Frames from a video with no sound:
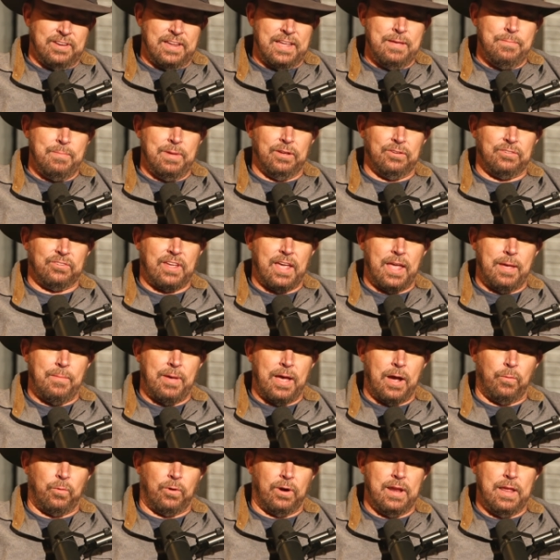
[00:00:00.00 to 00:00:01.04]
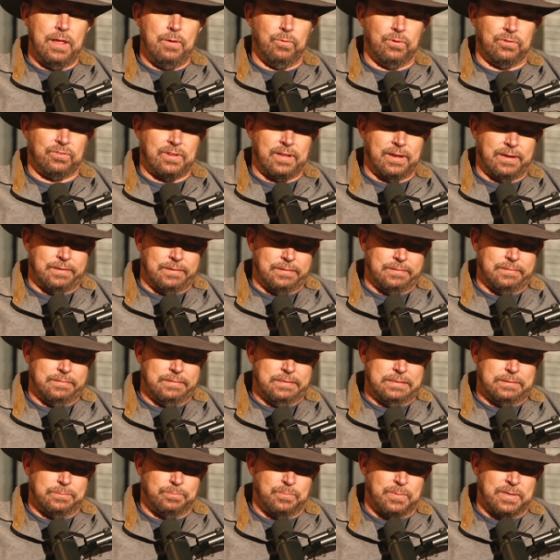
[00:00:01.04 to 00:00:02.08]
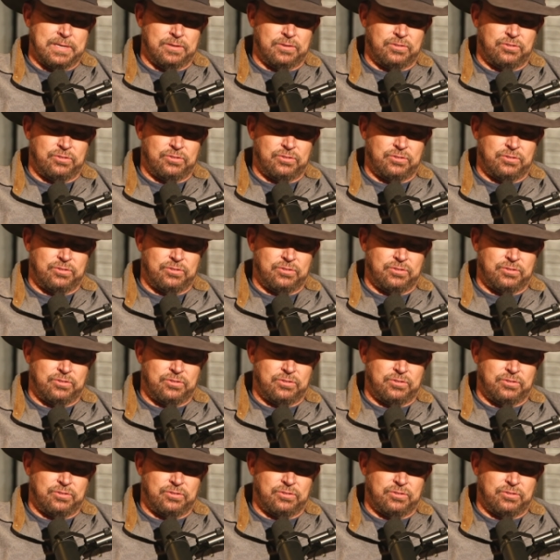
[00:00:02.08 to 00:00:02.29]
emails came out where he was kind of he's been